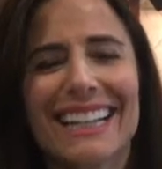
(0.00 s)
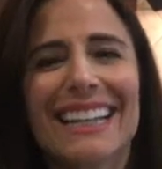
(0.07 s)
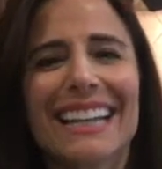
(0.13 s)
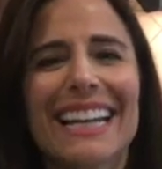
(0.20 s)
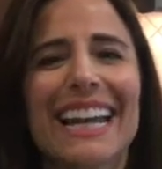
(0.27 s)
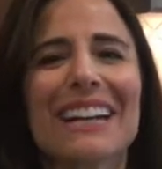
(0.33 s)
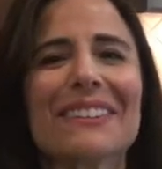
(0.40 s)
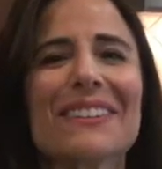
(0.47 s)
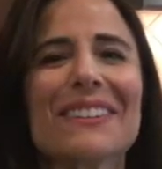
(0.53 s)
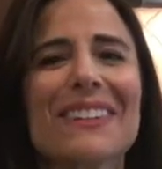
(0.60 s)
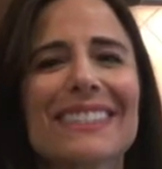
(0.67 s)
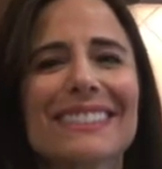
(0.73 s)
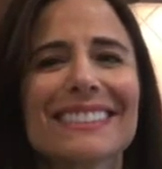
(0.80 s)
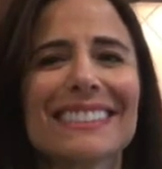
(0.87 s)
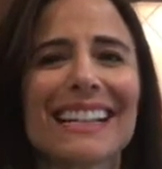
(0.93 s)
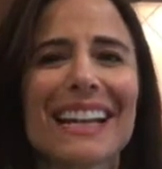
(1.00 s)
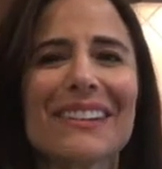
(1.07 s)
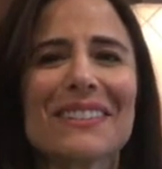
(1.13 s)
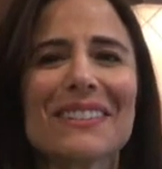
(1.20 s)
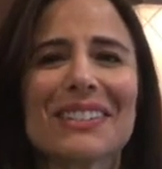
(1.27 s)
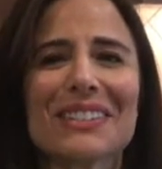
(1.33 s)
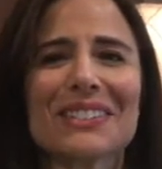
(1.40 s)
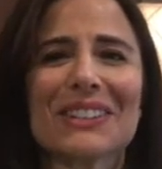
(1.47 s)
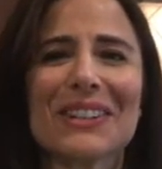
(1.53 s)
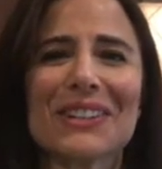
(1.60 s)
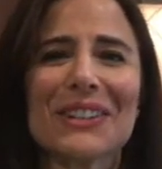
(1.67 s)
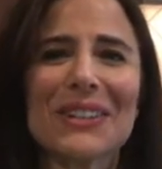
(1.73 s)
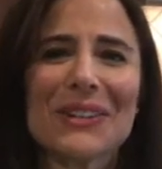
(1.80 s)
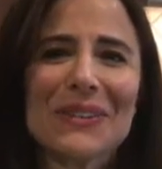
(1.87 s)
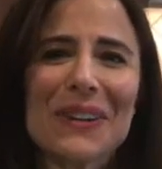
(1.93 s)
Hey everyone, today I want to show
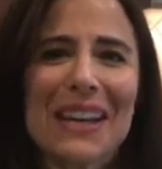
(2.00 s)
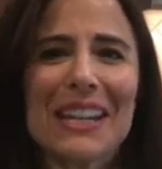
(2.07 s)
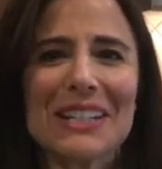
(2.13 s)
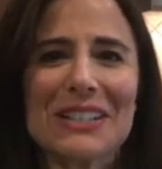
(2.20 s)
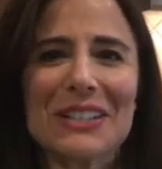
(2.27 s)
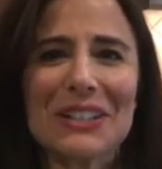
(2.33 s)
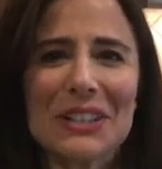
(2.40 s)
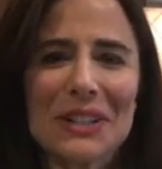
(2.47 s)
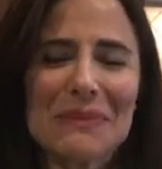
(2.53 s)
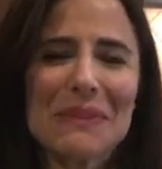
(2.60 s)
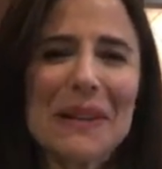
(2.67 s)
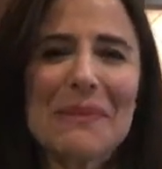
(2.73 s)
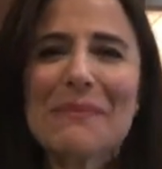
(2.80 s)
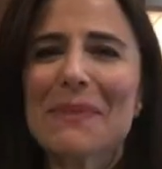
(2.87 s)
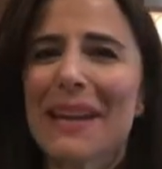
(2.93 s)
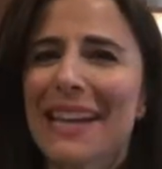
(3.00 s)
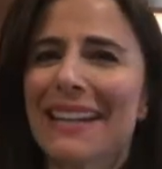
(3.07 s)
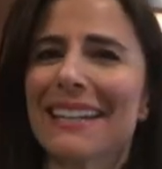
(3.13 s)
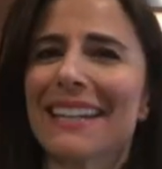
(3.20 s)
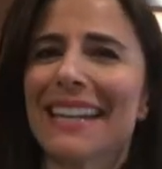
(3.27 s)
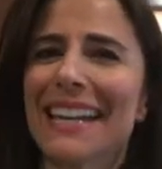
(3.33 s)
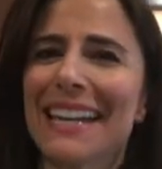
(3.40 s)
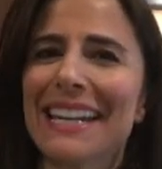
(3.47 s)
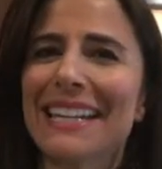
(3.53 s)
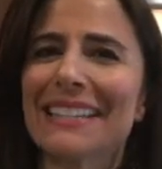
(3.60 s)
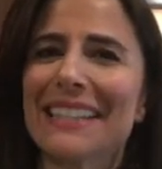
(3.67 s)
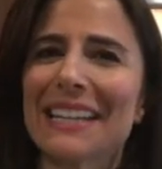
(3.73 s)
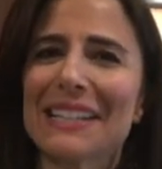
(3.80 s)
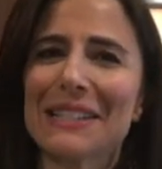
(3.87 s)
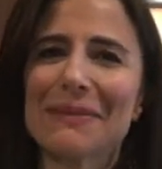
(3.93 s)
you a German pancake that
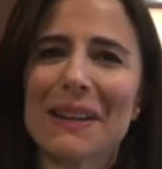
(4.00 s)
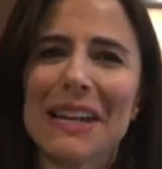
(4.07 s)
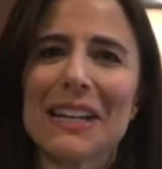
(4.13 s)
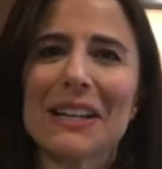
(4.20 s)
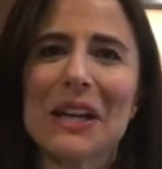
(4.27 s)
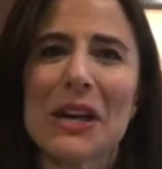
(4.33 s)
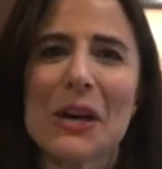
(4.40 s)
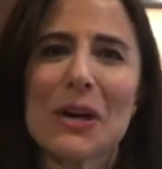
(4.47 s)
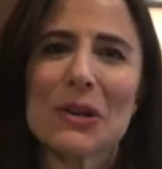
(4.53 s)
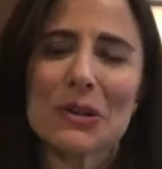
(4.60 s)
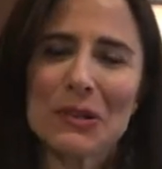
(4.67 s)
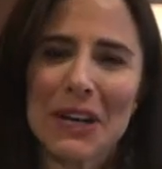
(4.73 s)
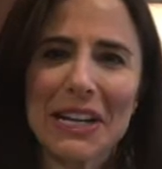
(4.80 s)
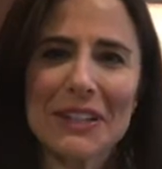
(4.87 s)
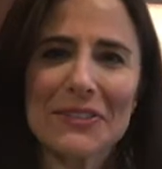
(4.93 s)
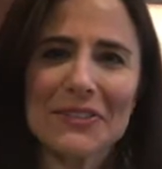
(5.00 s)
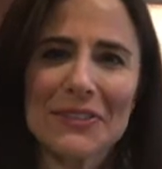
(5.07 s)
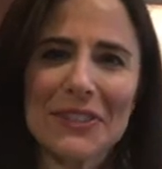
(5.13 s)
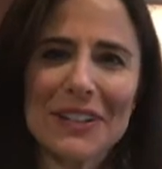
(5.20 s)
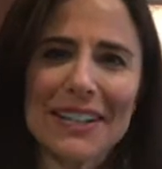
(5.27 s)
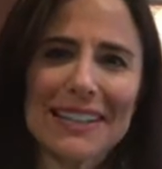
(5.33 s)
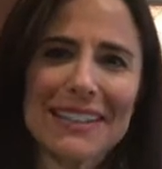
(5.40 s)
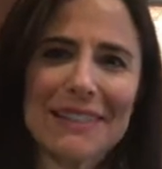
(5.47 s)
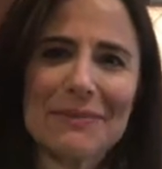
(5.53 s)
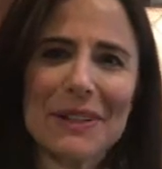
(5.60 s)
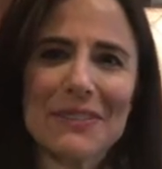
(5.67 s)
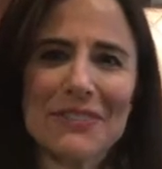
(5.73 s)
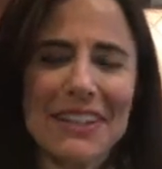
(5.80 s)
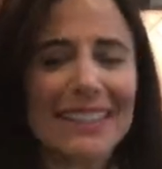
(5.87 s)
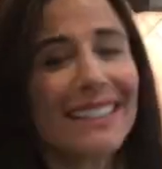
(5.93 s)
is made grain-free that my
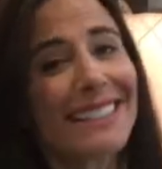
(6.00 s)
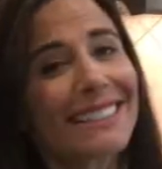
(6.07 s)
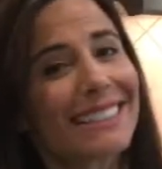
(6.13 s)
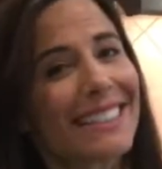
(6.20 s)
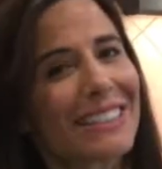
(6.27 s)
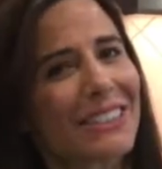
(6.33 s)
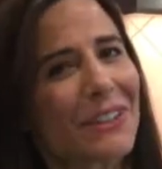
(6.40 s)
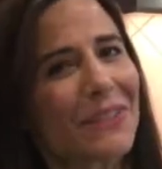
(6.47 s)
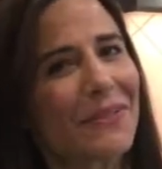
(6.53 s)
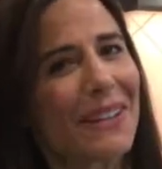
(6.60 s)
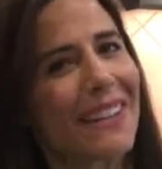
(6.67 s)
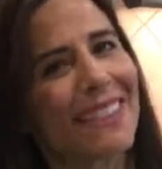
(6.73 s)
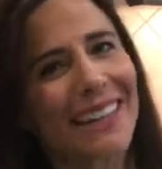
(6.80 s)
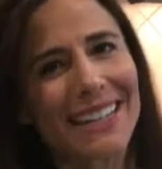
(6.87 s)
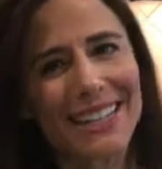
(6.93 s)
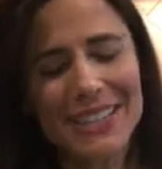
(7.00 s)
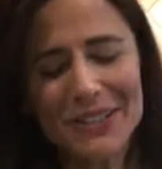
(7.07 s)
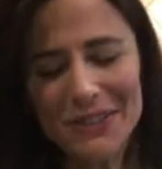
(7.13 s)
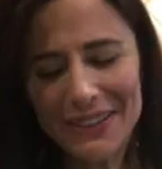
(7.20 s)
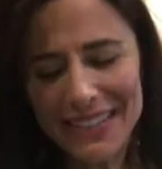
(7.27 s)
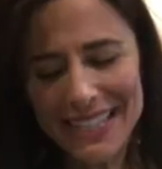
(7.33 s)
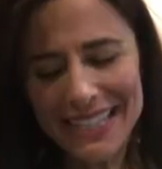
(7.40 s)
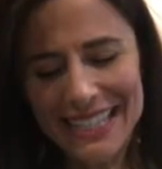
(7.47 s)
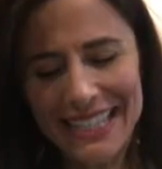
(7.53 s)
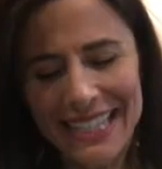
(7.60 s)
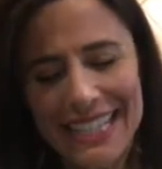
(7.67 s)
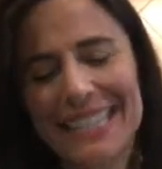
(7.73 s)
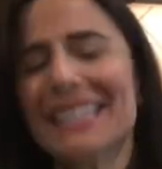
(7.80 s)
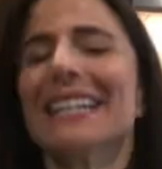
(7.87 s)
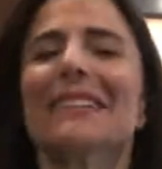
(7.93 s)
friend Leslie showed me. Thank you, Leslie.
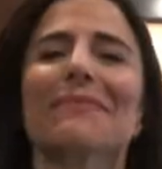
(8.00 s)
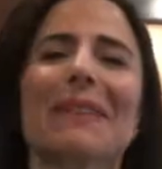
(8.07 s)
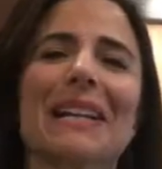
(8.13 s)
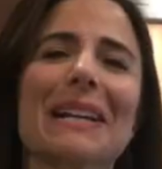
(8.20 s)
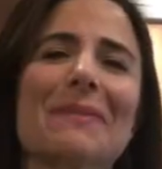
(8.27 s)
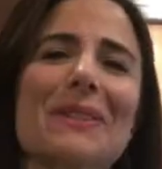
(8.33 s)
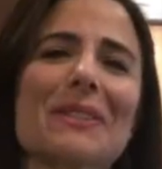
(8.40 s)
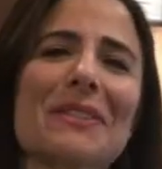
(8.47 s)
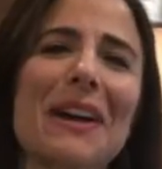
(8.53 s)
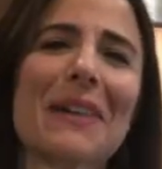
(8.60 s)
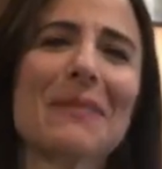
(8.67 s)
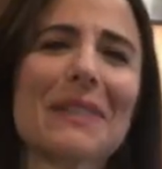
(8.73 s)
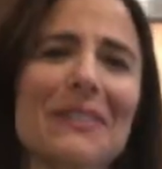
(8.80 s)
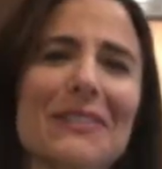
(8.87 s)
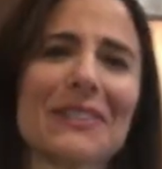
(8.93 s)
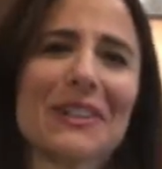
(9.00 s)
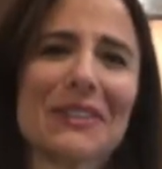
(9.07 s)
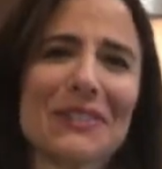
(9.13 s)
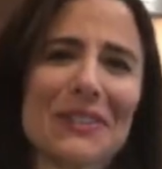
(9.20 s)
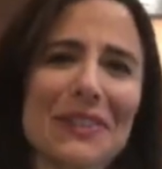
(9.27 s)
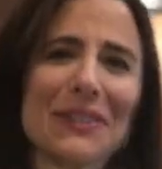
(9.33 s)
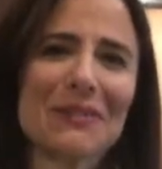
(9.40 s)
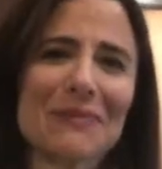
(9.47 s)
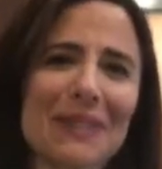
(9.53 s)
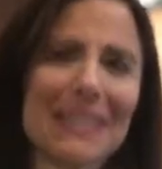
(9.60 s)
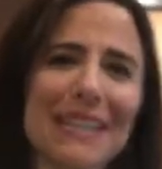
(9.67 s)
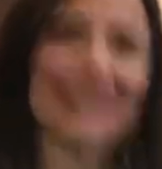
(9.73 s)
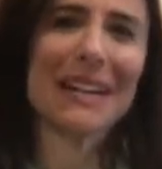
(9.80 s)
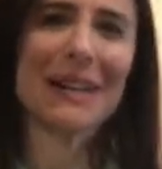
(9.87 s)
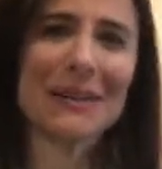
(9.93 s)
My name is Robin. If you don't know me,
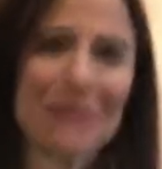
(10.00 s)
I'm